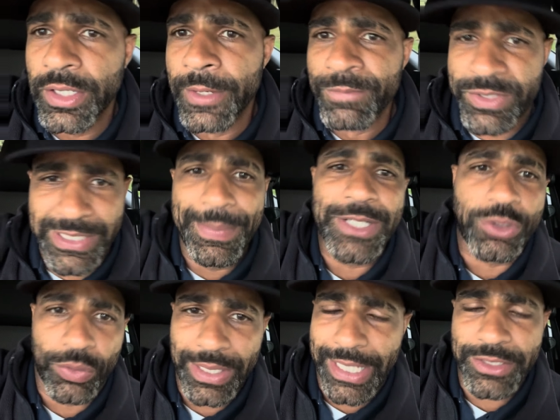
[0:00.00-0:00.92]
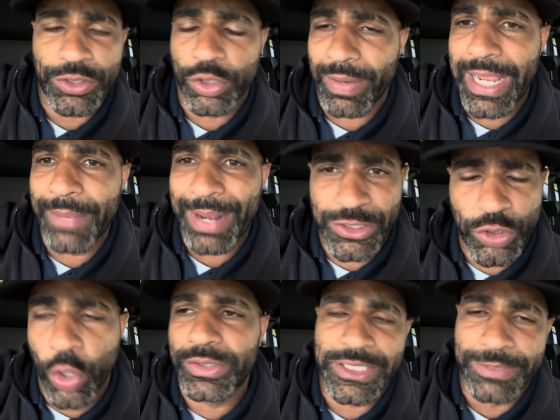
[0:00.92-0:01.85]
Send me this on Instagram. I
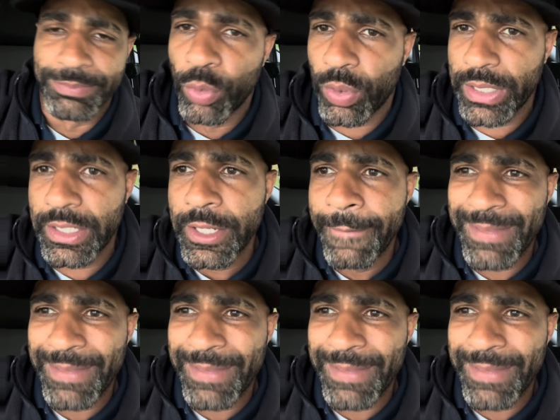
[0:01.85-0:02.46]
saw it this morning.